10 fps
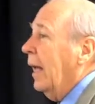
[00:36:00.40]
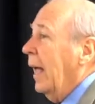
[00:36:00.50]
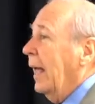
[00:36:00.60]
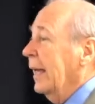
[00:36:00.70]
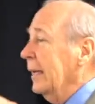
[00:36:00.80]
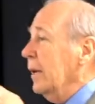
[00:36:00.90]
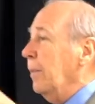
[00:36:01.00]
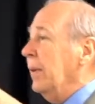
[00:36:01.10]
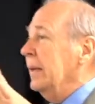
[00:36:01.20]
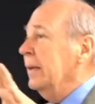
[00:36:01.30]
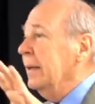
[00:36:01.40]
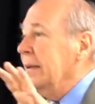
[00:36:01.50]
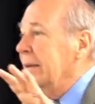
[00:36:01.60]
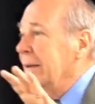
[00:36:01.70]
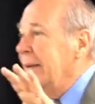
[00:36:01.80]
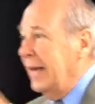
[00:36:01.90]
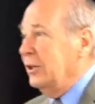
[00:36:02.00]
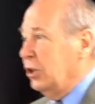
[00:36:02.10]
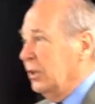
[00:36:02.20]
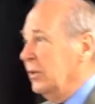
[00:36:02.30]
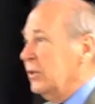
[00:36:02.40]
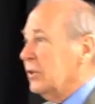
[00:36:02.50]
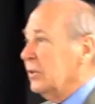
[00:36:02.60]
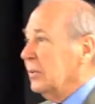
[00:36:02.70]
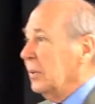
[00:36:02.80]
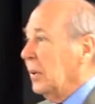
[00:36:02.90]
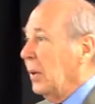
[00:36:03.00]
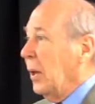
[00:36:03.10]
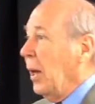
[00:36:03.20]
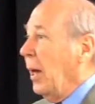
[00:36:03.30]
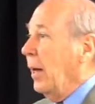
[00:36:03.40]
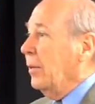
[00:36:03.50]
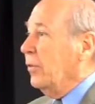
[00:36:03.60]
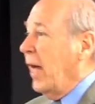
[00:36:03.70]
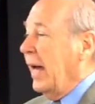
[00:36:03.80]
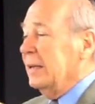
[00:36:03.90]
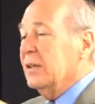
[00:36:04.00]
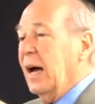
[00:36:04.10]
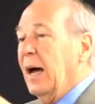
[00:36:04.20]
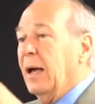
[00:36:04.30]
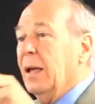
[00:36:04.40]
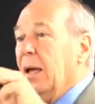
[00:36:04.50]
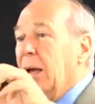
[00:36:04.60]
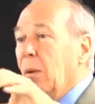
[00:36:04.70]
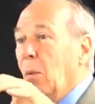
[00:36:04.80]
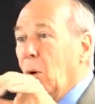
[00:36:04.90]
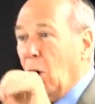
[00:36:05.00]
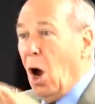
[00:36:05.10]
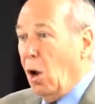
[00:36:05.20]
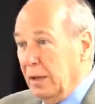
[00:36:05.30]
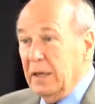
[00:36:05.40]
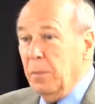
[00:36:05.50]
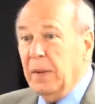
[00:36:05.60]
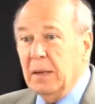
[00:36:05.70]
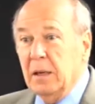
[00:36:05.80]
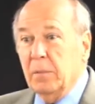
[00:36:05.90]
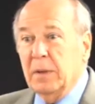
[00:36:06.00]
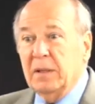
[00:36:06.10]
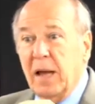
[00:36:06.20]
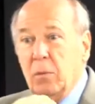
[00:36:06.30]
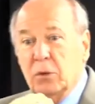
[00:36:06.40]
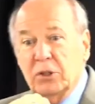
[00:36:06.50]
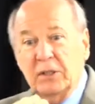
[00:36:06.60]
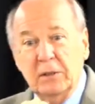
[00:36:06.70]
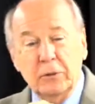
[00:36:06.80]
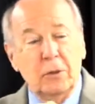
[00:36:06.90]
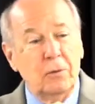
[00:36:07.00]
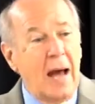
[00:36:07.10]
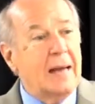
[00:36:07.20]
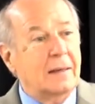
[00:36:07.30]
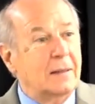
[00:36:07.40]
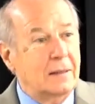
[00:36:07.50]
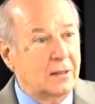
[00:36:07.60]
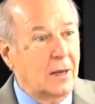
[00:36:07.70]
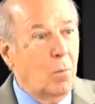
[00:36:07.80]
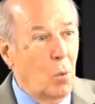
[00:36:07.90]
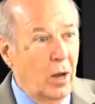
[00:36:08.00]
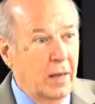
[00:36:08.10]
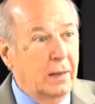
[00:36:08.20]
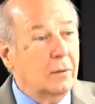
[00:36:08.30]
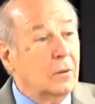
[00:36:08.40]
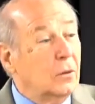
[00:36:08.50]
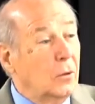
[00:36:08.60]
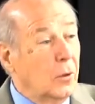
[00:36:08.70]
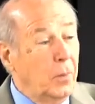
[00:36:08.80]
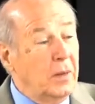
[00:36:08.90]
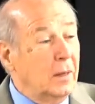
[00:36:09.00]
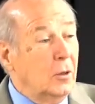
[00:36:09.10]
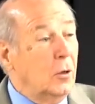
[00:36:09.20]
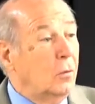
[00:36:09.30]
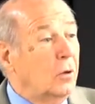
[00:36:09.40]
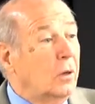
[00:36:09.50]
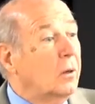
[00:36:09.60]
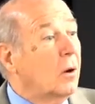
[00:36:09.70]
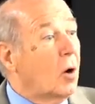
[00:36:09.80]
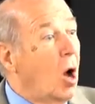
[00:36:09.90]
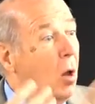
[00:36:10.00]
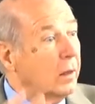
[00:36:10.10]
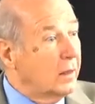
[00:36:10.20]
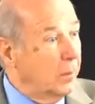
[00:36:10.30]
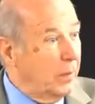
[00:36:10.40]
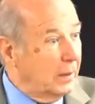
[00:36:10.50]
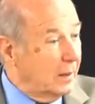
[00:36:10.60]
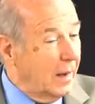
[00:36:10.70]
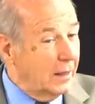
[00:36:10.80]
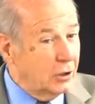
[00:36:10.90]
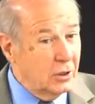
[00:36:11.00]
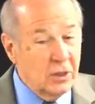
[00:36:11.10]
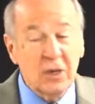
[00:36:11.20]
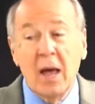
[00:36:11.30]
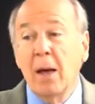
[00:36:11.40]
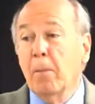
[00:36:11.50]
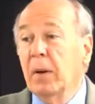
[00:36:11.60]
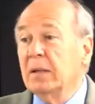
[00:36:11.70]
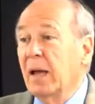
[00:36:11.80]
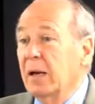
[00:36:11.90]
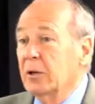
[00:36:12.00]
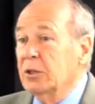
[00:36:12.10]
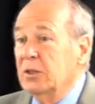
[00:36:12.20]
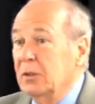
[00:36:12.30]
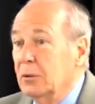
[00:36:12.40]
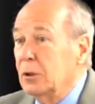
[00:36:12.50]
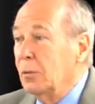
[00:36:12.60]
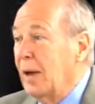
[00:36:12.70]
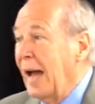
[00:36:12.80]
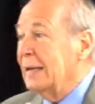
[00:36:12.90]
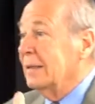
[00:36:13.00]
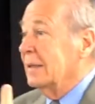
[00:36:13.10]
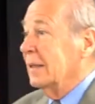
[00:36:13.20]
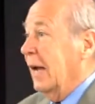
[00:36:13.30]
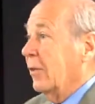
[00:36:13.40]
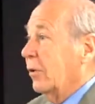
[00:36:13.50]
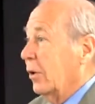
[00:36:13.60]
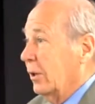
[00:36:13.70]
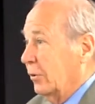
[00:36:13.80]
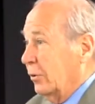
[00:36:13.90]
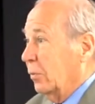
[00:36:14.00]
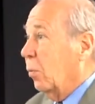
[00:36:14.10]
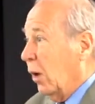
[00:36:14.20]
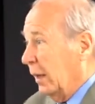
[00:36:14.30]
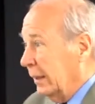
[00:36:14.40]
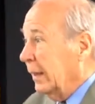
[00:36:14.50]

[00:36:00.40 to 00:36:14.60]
independent nations that were all independent, but they were still united in some way. The European Union, they're all independent nations, but they are still united together under one